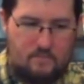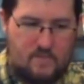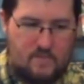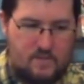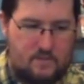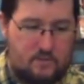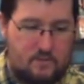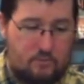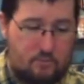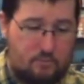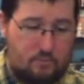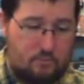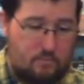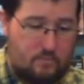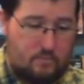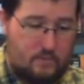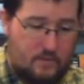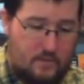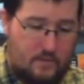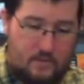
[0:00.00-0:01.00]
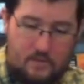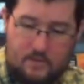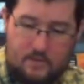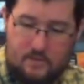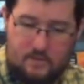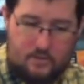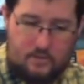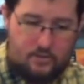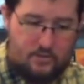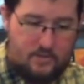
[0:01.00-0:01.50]
So
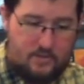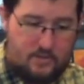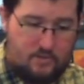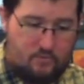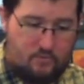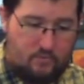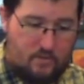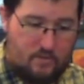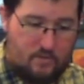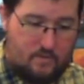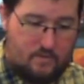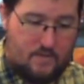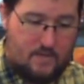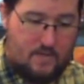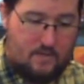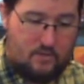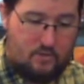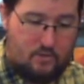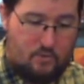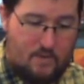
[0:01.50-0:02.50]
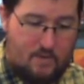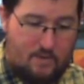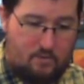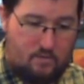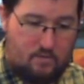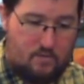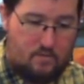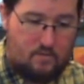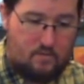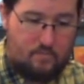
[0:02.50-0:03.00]
she does gain 2
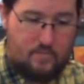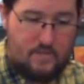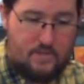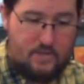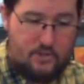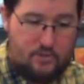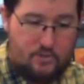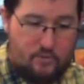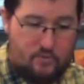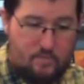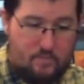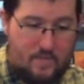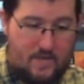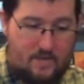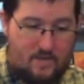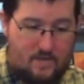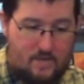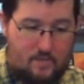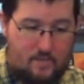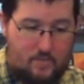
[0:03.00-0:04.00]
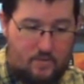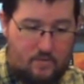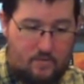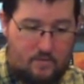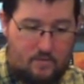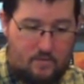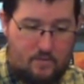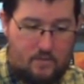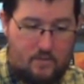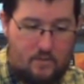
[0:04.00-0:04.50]
alcohol, but then she goes back up
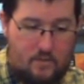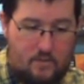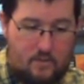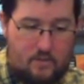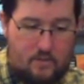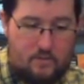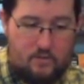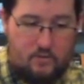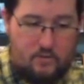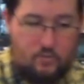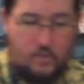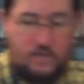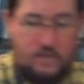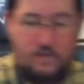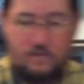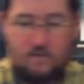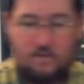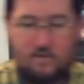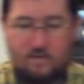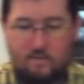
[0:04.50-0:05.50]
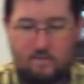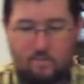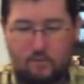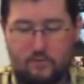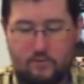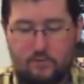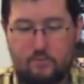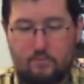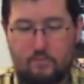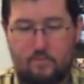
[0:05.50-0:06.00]
to 20
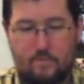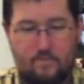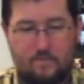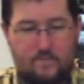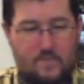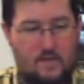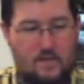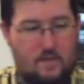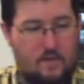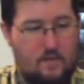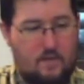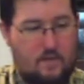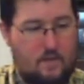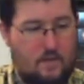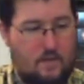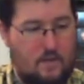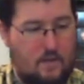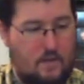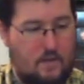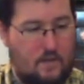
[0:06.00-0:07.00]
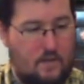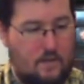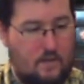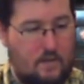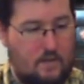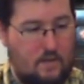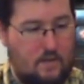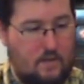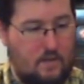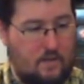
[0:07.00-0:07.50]
fortitude.
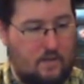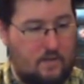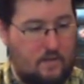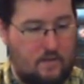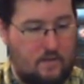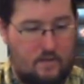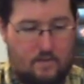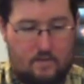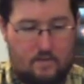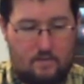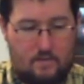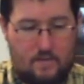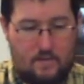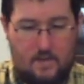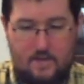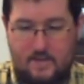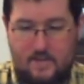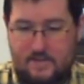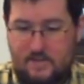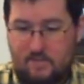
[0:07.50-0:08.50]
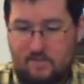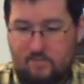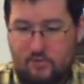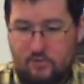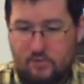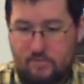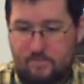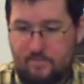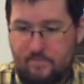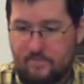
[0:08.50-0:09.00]
And that's the end of her
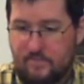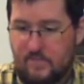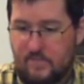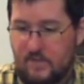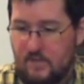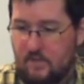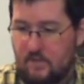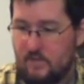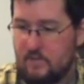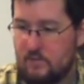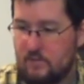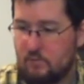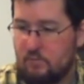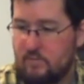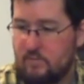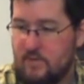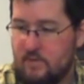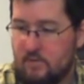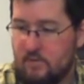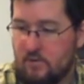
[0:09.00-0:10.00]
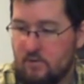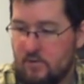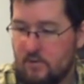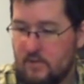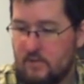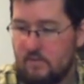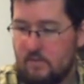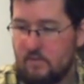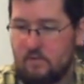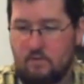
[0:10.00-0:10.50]
turn. So over here to Gurky.
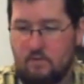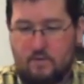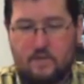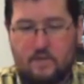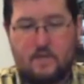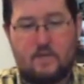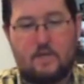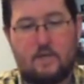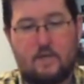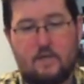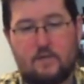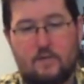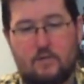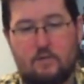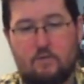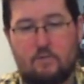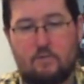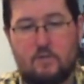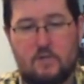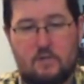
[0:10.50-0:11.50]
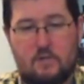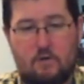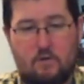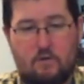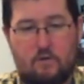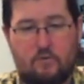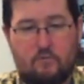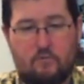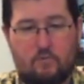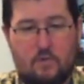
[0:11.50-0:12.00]
Gurky needs to discard
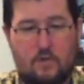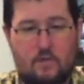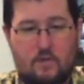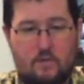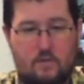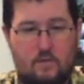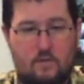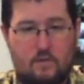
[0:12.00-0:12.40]
and draw.